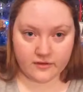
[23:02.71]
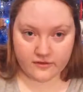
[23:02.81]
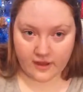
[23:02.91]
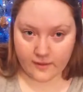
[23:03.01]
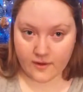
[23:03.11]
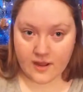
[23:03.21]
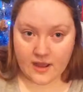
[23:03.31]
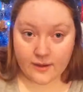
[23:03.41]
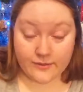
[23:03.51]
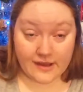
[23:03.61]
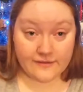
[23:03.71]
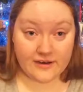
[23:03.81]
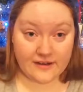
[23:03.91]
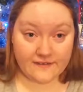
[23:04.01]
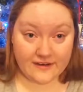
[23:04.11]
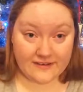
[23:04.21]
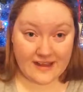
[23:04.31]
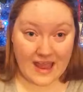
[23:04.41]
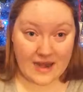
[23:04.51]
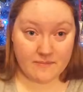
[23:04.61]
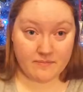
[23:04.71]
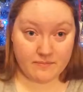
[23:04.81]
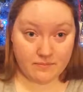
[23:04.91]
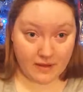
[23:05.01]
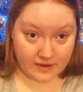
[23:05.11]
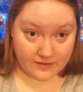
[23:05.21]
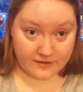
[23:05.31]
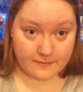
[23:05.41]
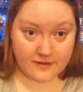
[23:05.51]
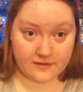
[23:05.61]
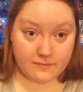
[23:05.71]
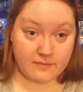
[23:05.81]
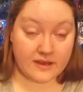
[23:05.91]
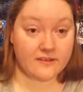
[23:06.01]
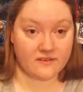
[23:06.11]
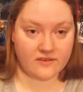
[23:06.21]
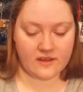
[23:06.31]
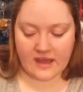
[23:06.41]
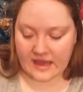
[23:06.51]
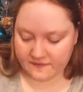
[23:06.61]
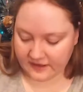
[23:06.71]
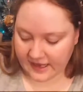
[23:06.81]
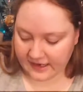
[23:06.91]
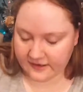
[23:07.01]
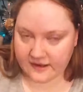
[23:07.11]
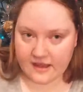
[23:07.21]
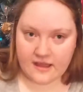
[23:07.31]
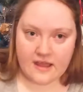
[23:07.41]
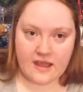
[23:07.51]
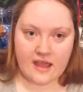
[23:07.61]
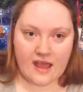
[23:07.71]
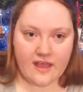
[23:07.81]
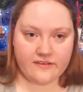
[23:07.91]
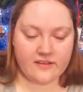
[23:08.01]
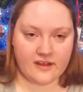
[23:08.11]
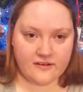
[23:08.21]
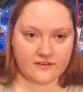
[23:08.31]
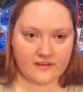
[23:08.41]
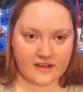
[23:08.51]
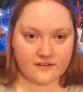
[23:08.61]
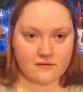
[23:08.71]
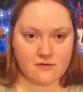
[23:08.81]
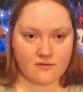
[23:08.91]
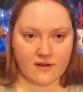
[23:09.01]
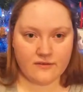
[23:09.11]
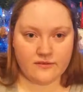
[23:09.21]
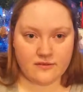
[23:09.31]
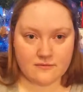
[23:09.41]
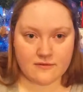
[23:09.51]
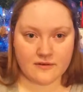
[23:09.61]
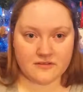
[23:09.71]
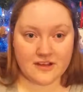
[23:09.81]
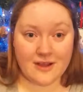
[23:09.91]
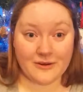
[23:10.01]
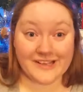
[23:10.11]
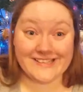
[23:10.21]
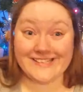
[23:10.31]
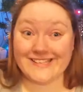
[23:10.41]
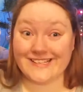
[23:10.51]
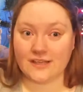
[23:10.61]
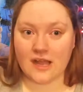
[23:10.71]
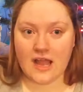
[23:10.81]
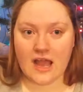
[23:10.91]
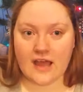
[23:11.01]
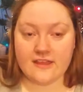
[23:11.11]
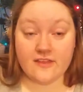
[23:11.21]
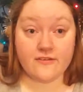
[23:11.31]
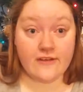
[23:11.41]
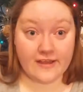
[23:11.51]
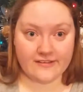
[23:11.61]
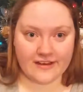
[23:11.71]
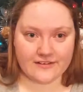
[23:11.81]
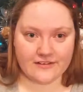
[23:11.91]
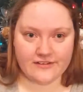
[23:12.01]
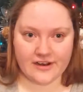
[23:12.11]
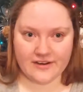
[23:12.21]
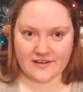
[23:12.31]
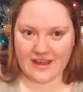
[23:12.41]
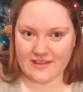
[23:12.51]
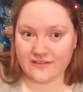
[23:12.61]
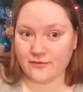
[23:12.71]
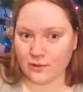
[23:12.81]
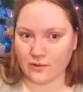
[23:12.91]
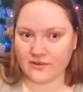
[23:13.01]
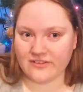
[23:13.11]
So I will definitely finish 10 by Christmas because of the advent calendar. So then just, yeah, 2 more rows to go. And then the first section is done, and there's 4.